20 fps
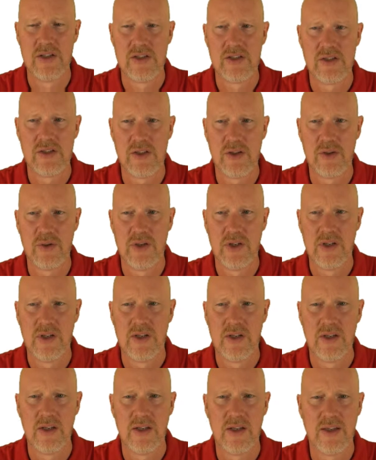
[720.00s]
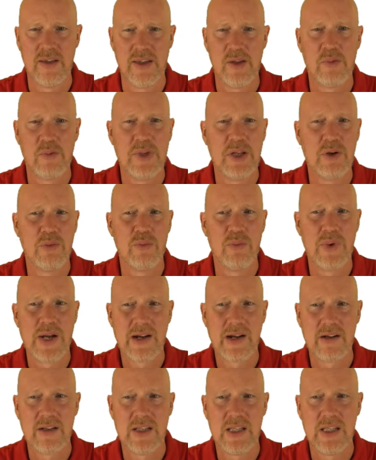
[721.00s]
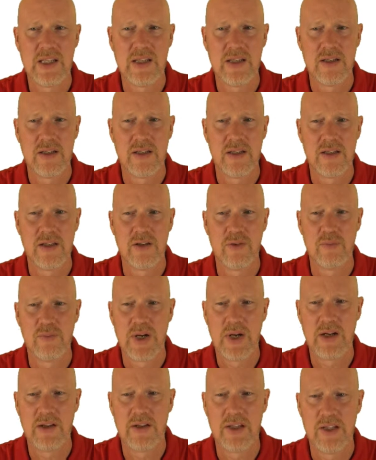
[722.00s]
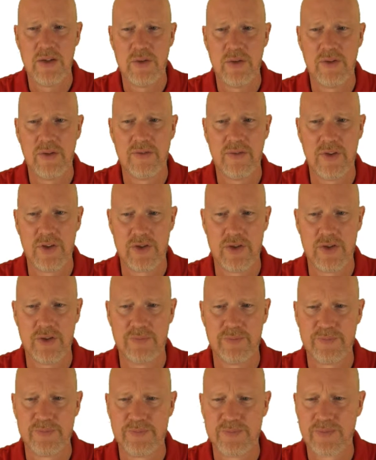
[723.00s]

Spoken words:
So that will be a rarely used function.